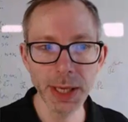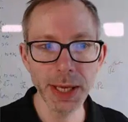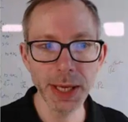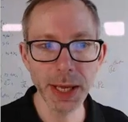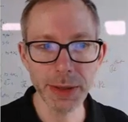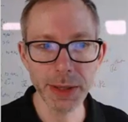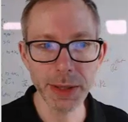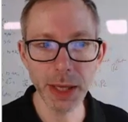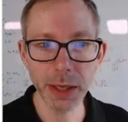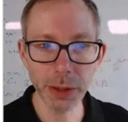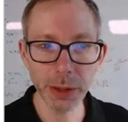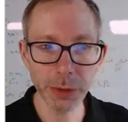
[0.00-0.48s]

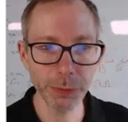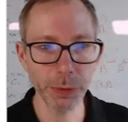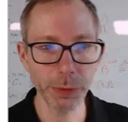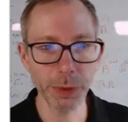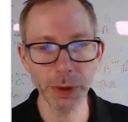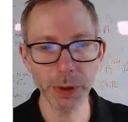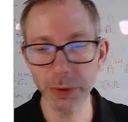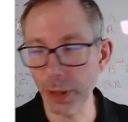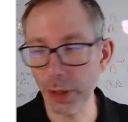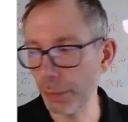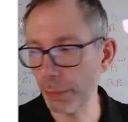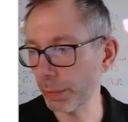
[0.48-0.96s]
And that is, for
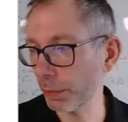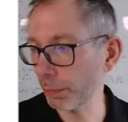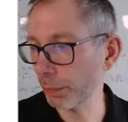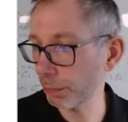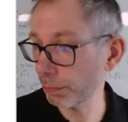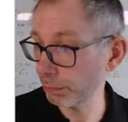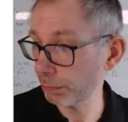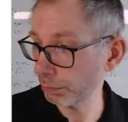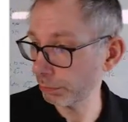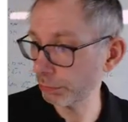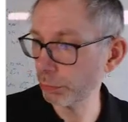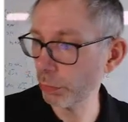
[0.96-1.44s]
example,
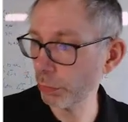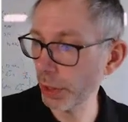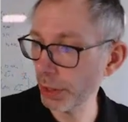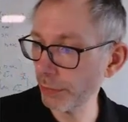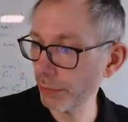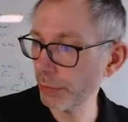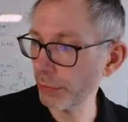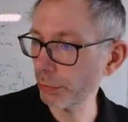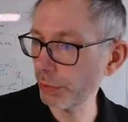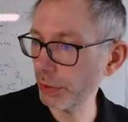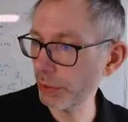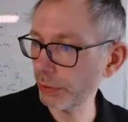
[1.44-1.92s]
one
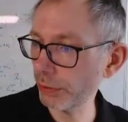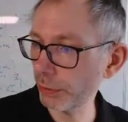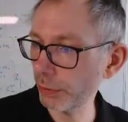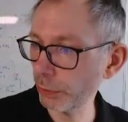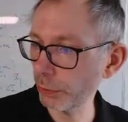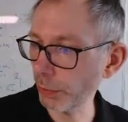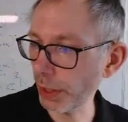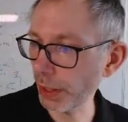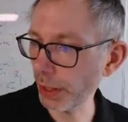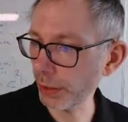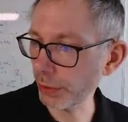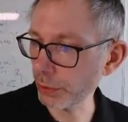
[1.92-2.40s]
of the reasons
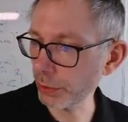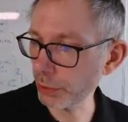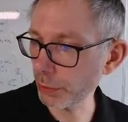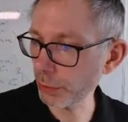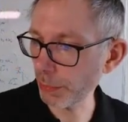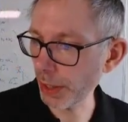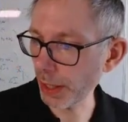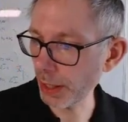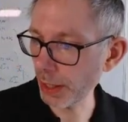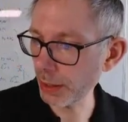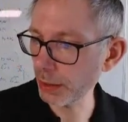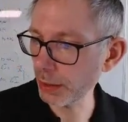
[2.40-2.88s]
why
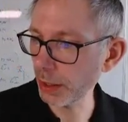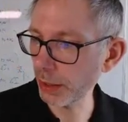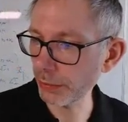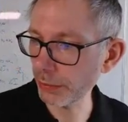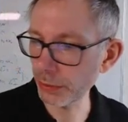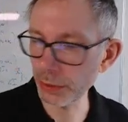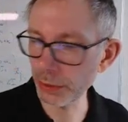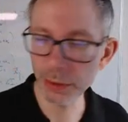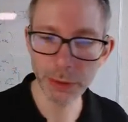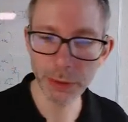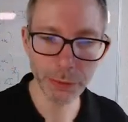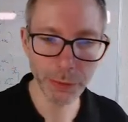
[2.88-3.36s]
Japan has
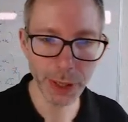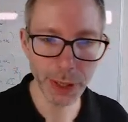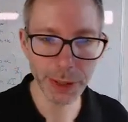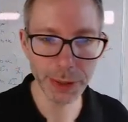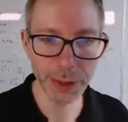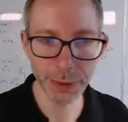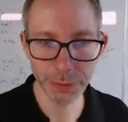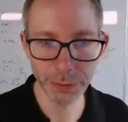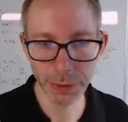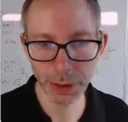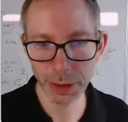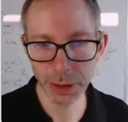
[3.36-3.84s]
a
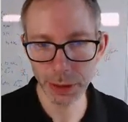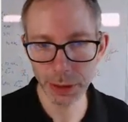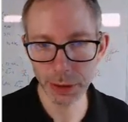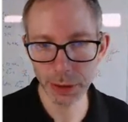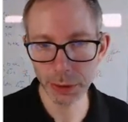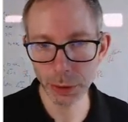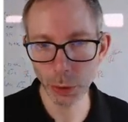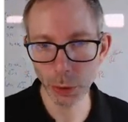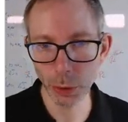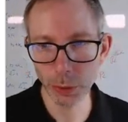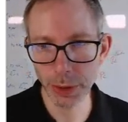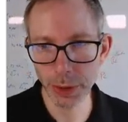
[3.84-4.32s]
relatively
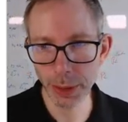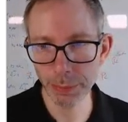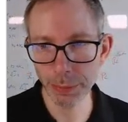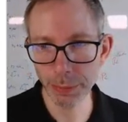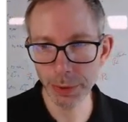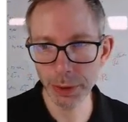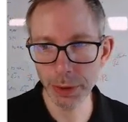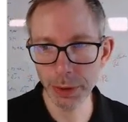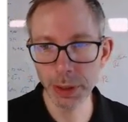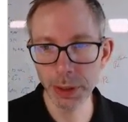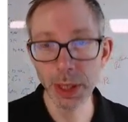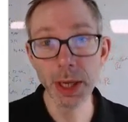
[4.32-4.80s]
low
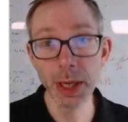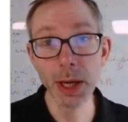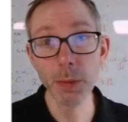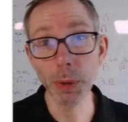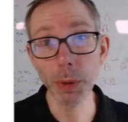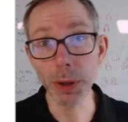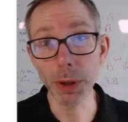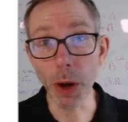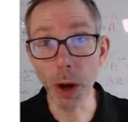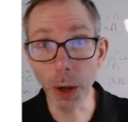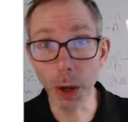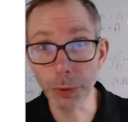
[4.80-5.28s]
number.
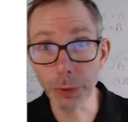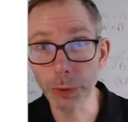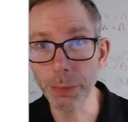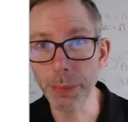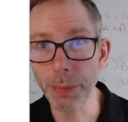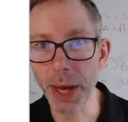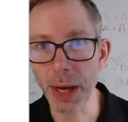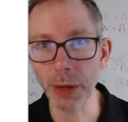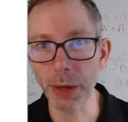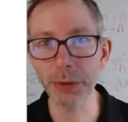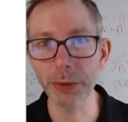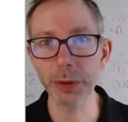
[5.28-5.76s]
What also
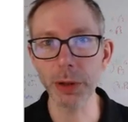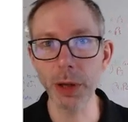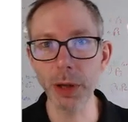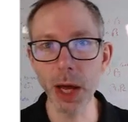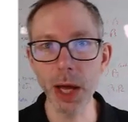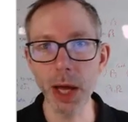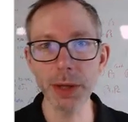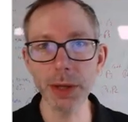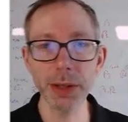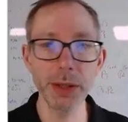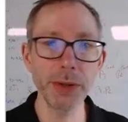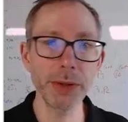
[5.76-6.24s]
matters a
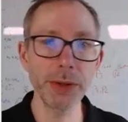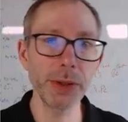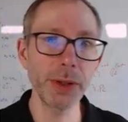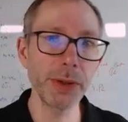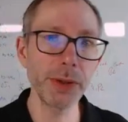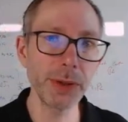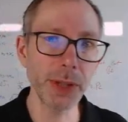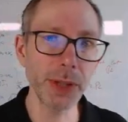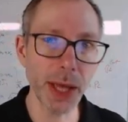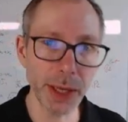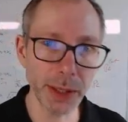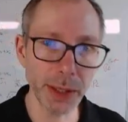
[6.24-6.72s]
lot is the
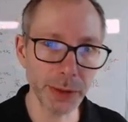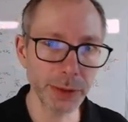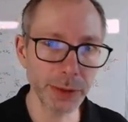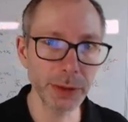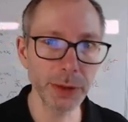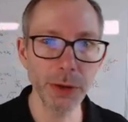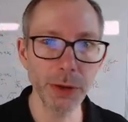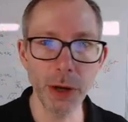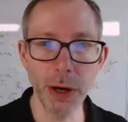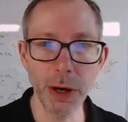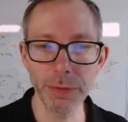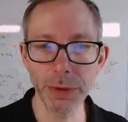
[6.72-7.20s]
size
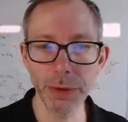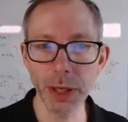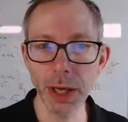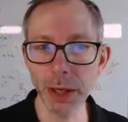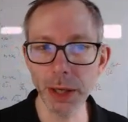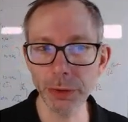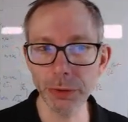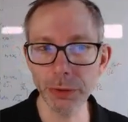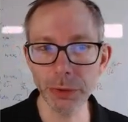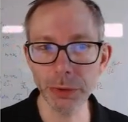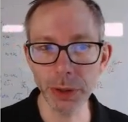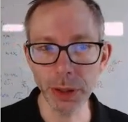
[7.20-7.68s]
of a
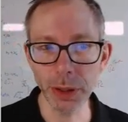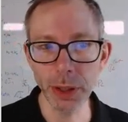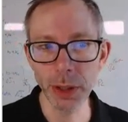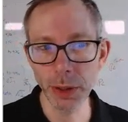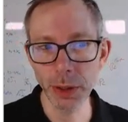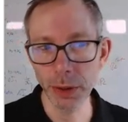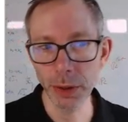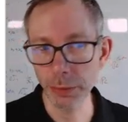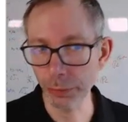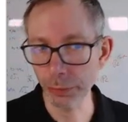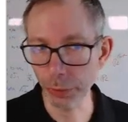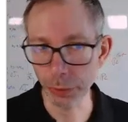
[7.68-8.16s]
country.
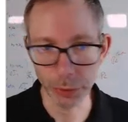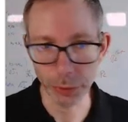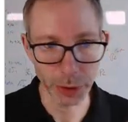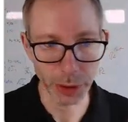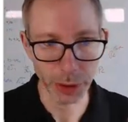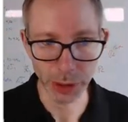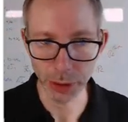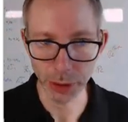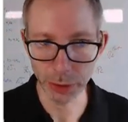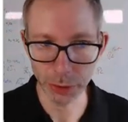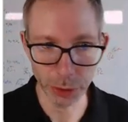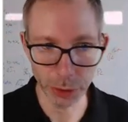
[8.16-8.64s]
So the
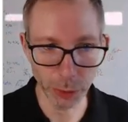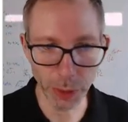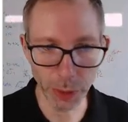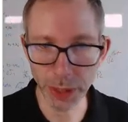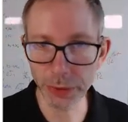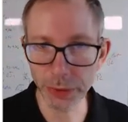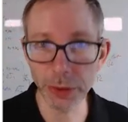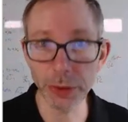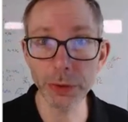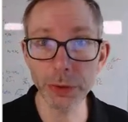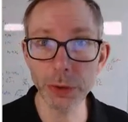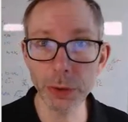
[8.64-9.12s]

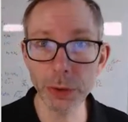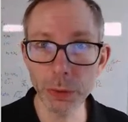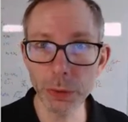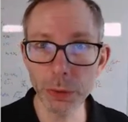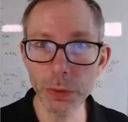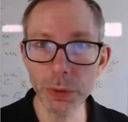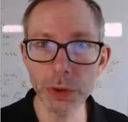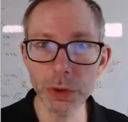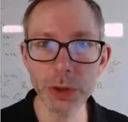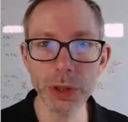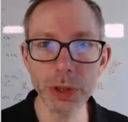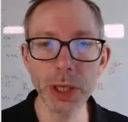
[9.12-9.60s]
US is
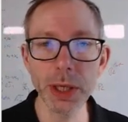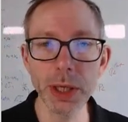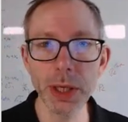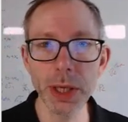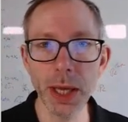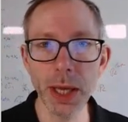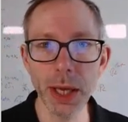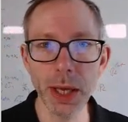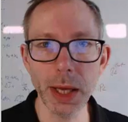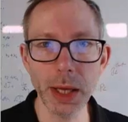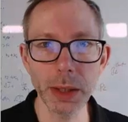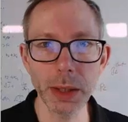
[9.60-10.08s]
huge,
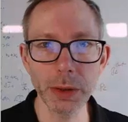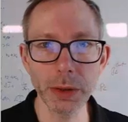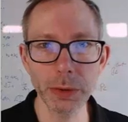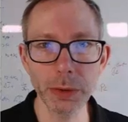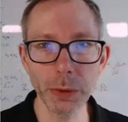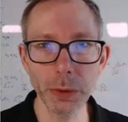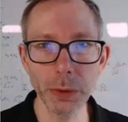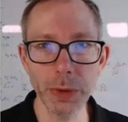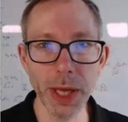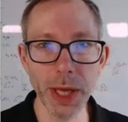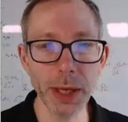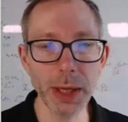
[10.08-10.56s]
and
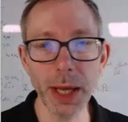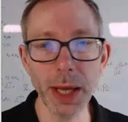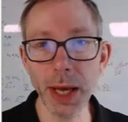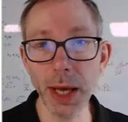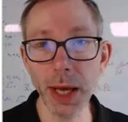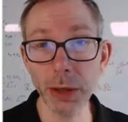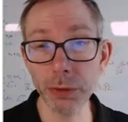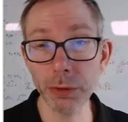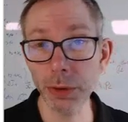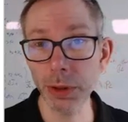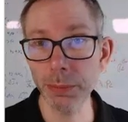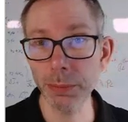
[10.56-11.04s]
so that
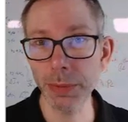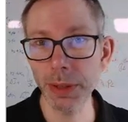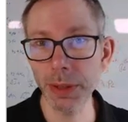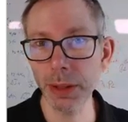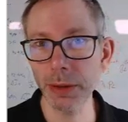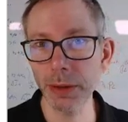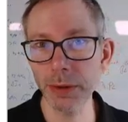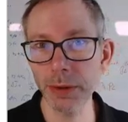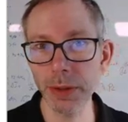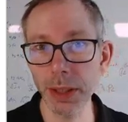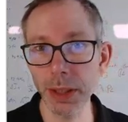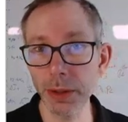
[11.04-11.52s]
actually
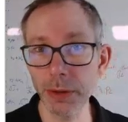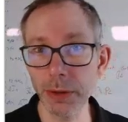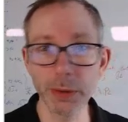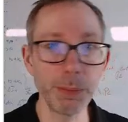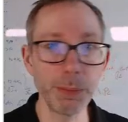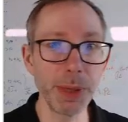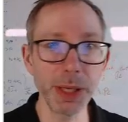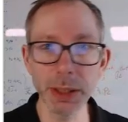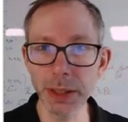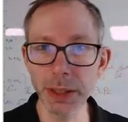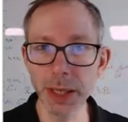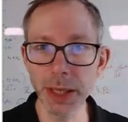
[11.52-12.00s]
means that it's
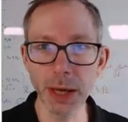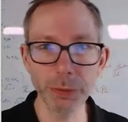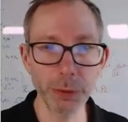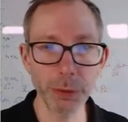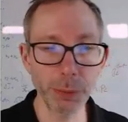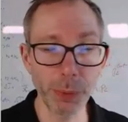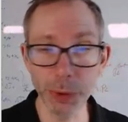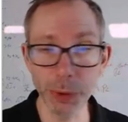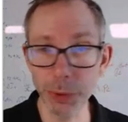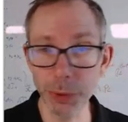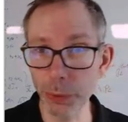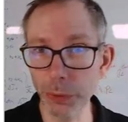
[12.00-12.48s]
big enough to
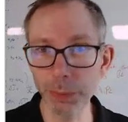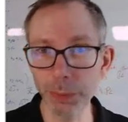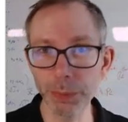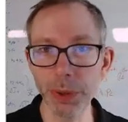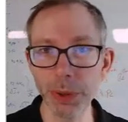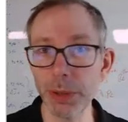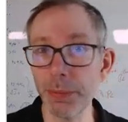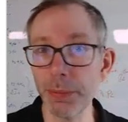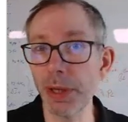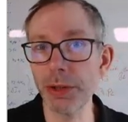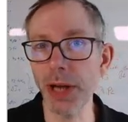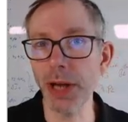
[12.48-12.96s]
produce
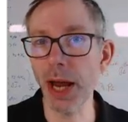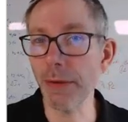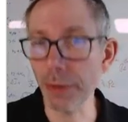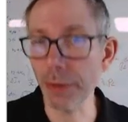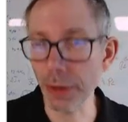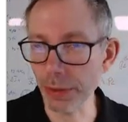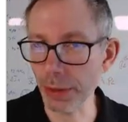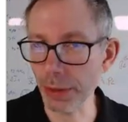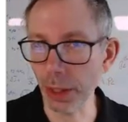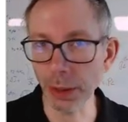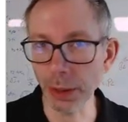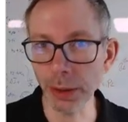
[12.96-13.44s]
pretty much
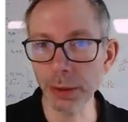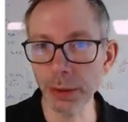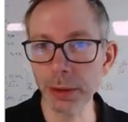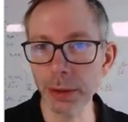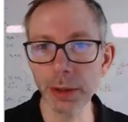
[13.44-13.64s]
everything.